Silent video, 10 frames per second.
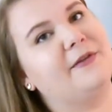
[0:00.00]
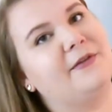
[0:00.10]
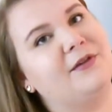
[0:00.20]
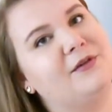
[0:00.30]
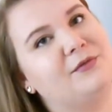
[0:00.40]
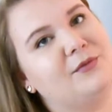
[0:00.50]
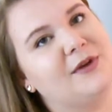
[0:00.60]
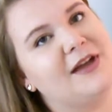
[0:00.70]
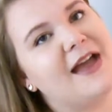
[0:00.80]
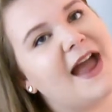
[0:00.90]
bits of,
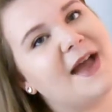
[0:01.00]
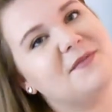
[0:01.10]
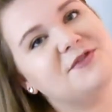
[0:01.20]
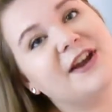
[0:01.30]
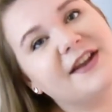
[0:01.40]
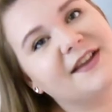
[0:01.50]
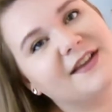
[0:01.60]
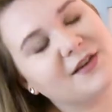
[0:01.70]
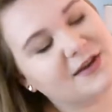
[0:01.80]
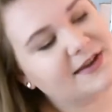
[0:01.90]
I'm trying
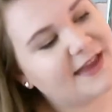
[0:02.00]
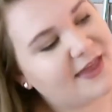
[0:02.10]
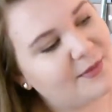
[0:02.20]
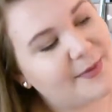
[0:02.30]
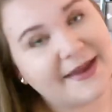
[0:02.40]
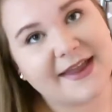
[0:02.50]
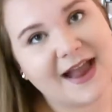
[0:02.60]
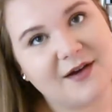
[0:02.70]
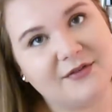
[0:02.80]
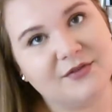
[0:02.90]
to get the pink
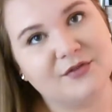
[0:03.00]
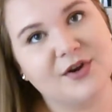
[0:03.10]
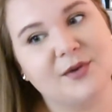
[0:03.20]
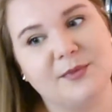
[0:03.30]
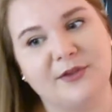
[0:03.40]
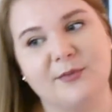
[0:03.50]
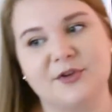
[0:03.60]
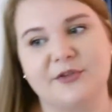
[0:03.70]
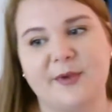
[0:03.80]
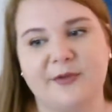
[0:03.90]
out of the room as
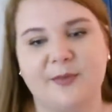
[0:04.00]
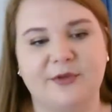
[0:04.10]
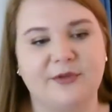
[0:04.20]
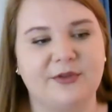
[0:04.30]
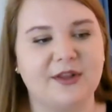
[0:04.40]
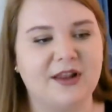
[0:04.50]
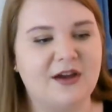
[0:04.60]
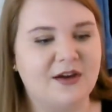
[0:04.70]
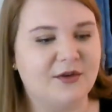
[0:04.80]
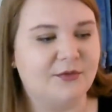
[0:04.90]
much as possible, so it's a
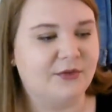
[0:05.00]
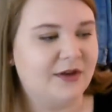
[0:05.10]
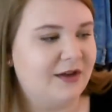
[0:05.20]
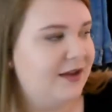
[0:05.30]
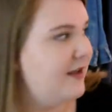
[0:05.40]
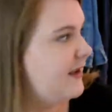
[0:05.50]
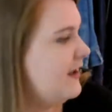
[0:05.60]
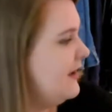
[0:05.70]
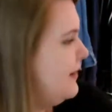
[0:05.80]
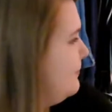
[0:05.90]
lot of
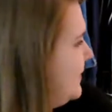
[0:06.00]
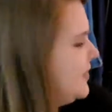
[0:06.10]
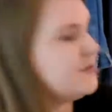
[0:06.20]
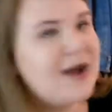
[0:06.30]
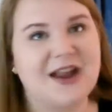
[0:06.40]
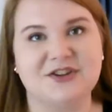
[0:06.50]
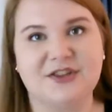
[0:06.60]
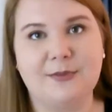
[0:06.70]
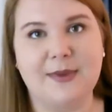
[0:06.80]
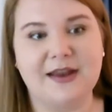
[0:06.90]
mismatch
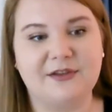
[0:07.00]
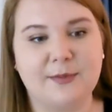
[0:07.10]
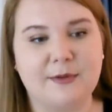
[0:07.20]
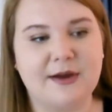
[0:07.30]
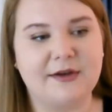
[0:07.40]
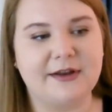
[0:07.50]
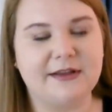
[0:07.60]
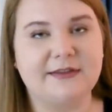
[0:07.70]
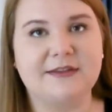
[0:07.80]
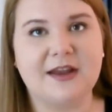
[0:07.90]
at the minute, to be quite
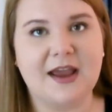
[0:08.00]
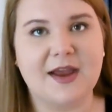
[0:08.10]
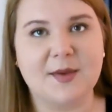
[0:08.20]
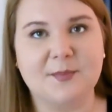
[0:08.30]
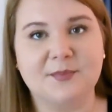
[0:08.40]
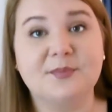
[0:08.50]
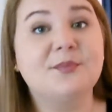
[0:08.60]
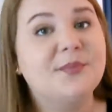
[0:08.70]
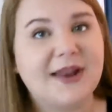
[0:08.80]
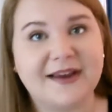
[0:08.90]
honest,
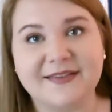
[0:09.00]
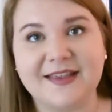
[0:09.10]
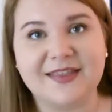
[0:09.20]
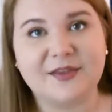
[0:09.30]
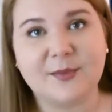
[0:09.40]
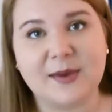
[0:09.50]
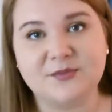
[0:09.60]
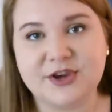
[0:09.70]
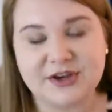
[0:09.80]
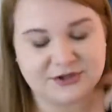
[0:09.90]
but like I said, that's why I'm
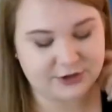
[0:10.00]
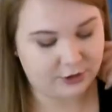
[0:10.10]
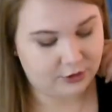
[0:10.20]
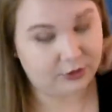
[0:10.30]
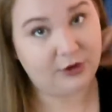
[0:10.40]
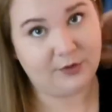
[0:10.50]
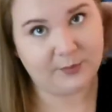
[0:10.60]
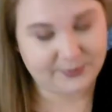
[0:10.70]
changing it all up.